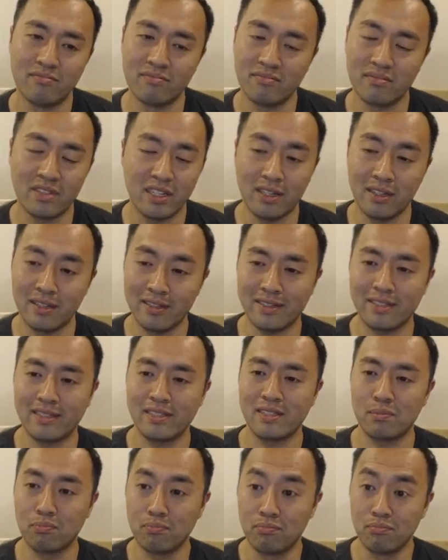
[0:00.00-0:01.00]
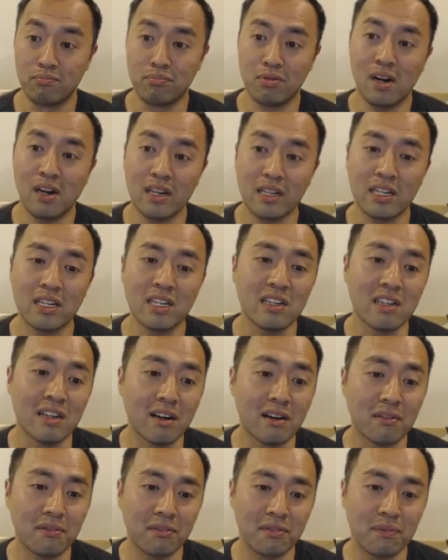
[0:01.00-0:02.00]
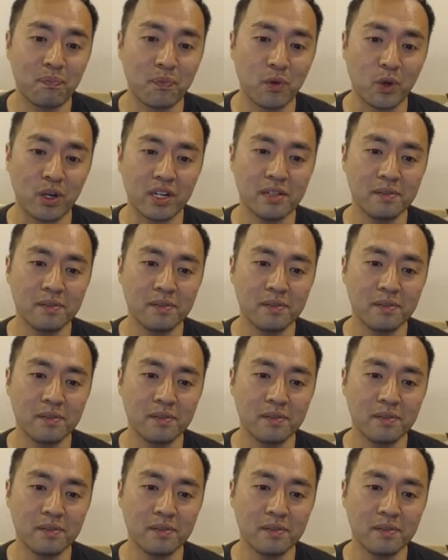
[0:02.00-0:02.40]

it's probably good enough. Okay.